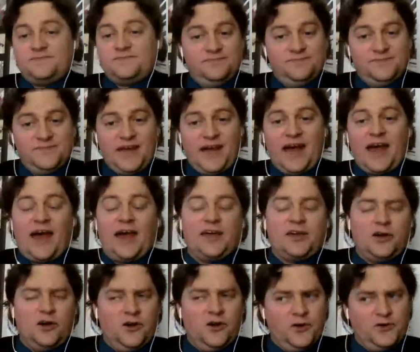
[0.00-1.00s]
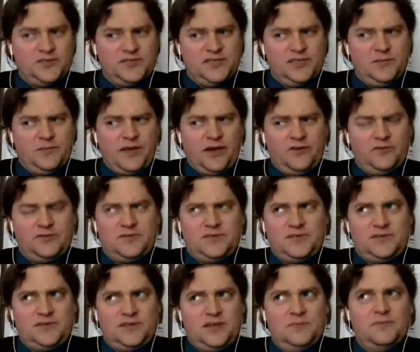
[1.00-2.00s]
I co-hosted about
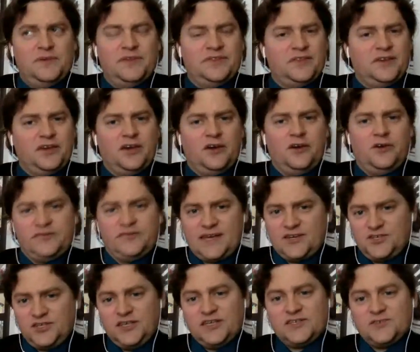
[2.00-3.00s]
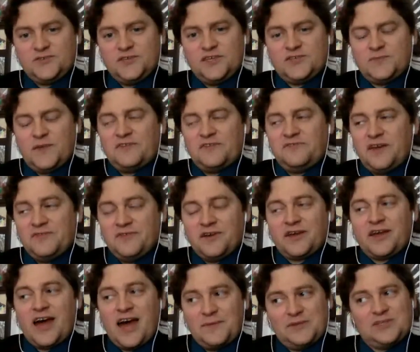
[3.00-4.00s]
a month ago. It's my favorite
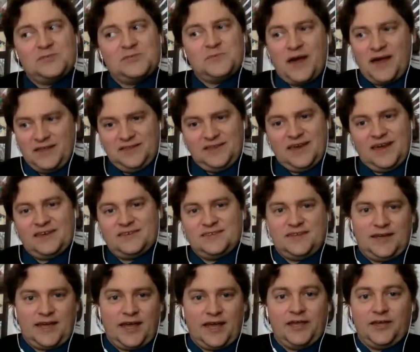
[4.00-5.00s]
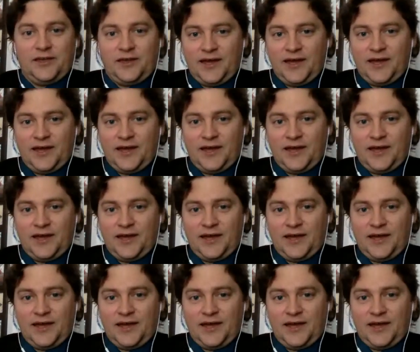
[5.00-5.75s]
comics podcast. I love it.